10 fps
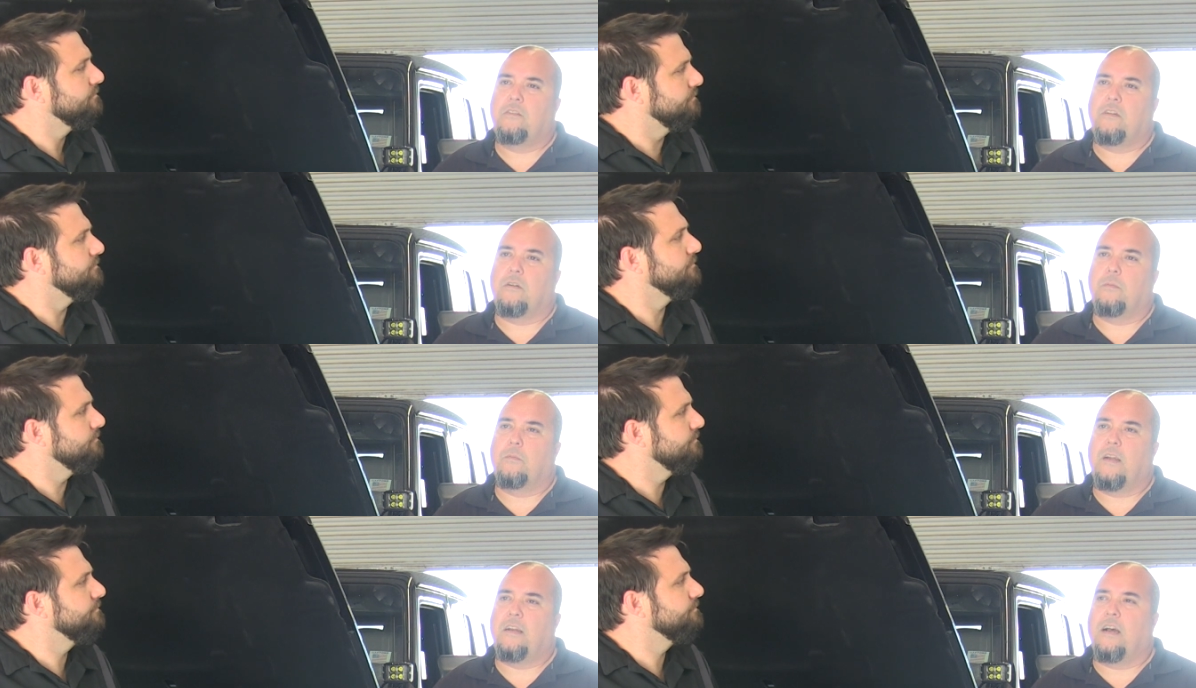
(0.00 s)
Speaker 1: So
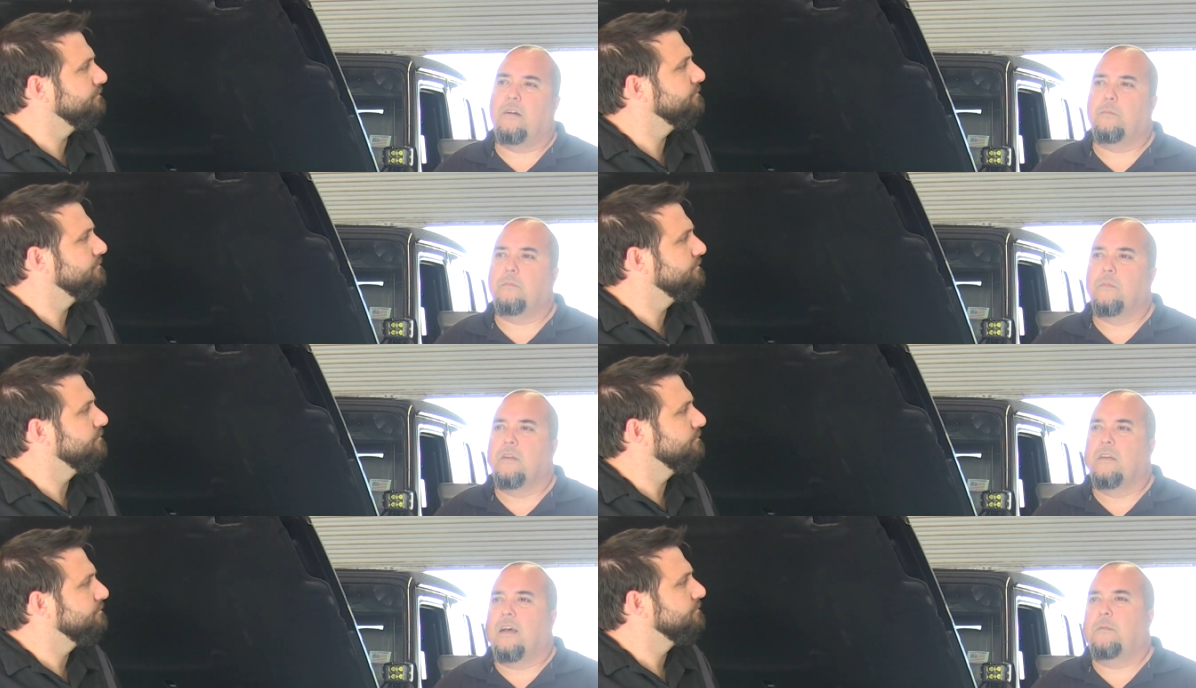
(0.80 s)
right now, I'm
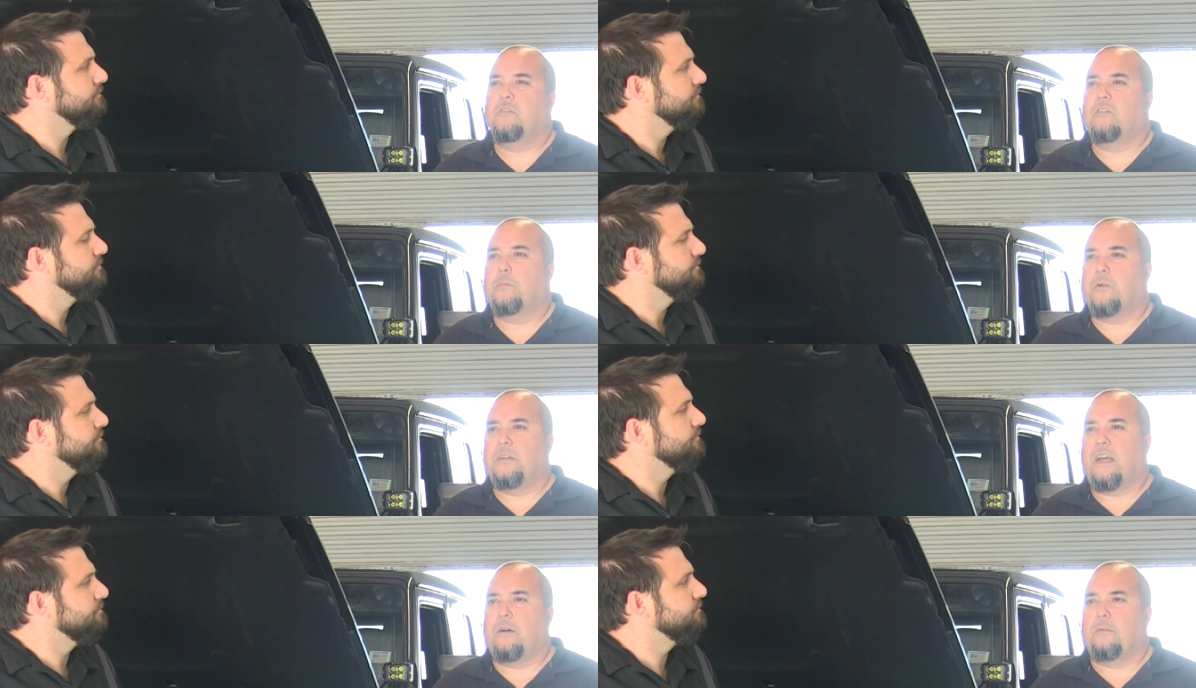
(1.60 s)
I'm to the
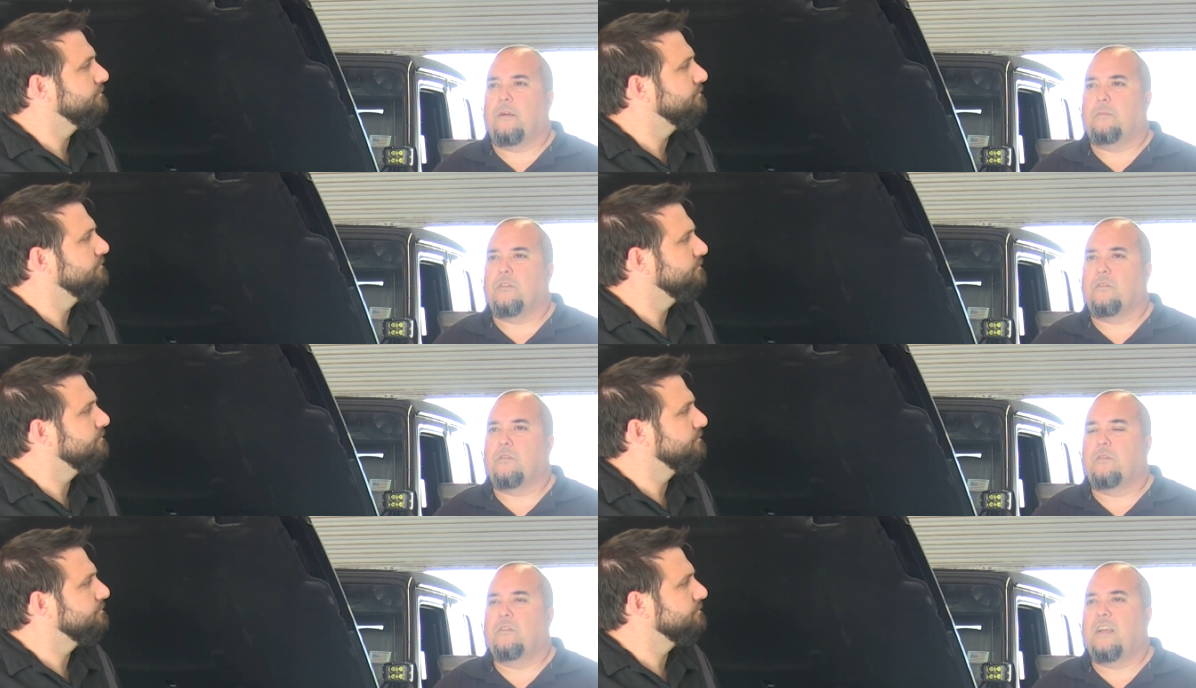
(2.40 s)
point now where I'm just
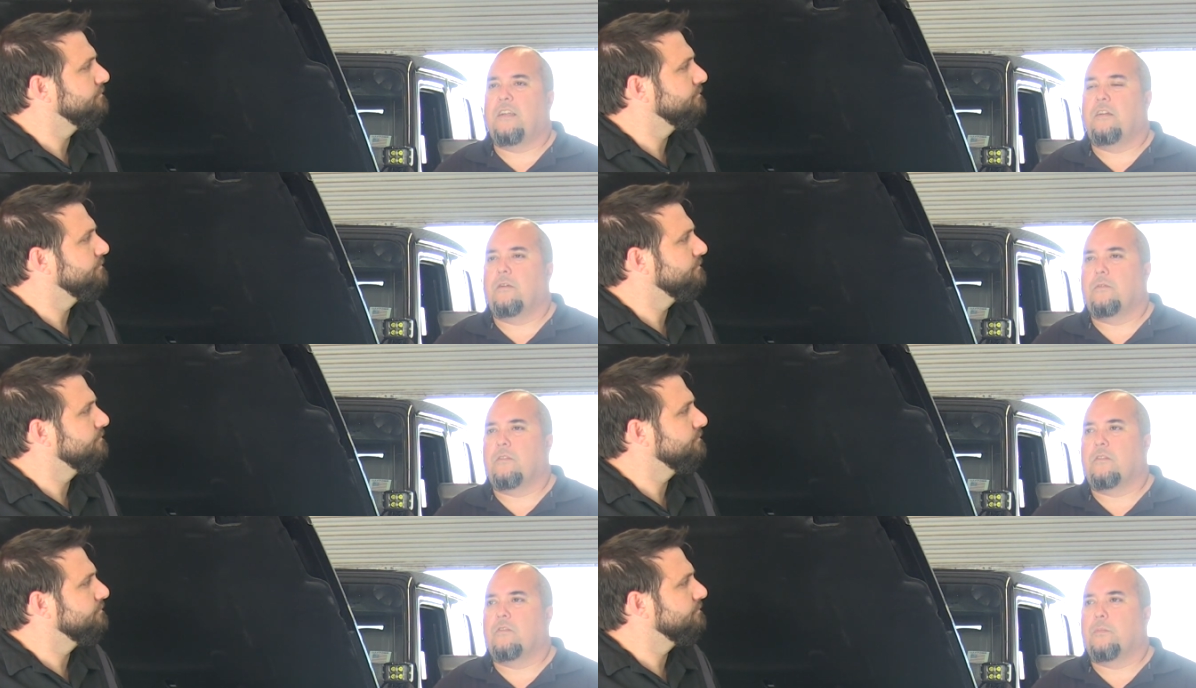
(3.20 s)
taking
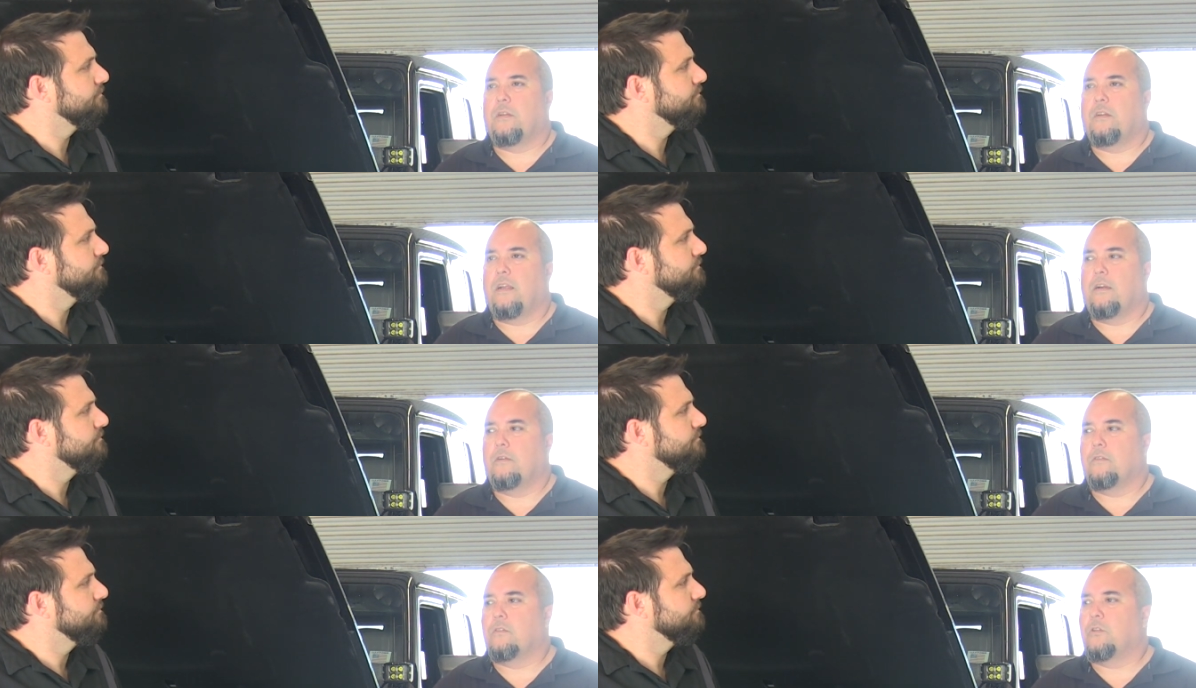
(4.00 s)
notes and splitting
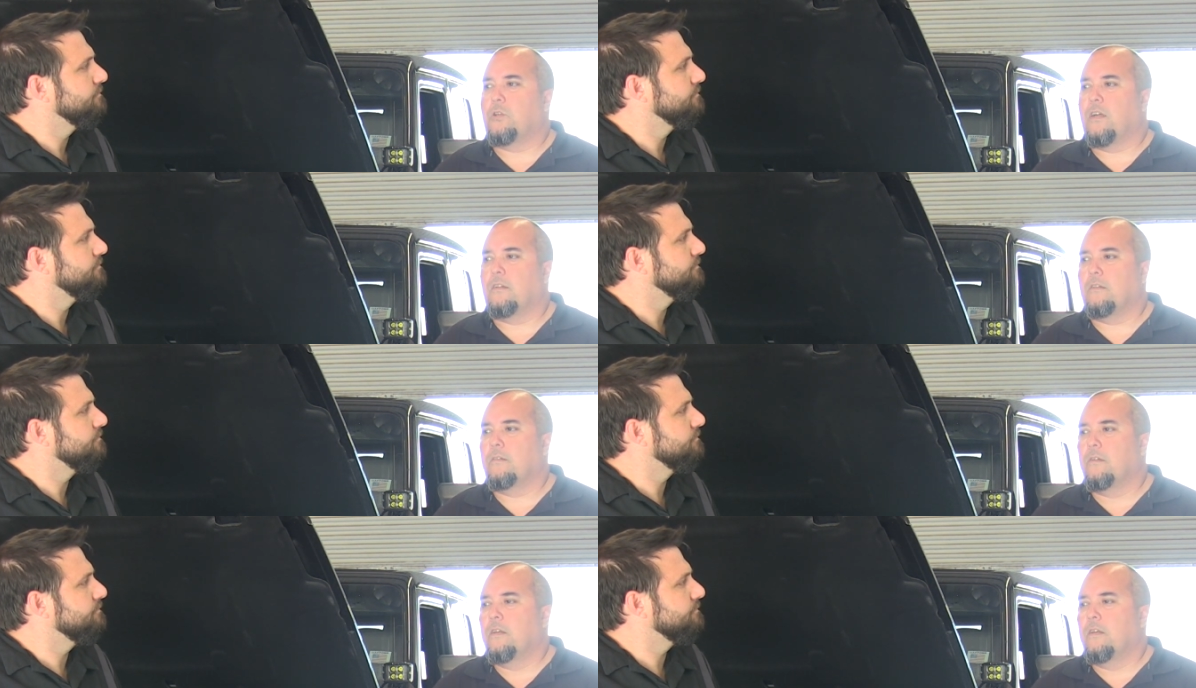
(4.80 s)
hairs and trying to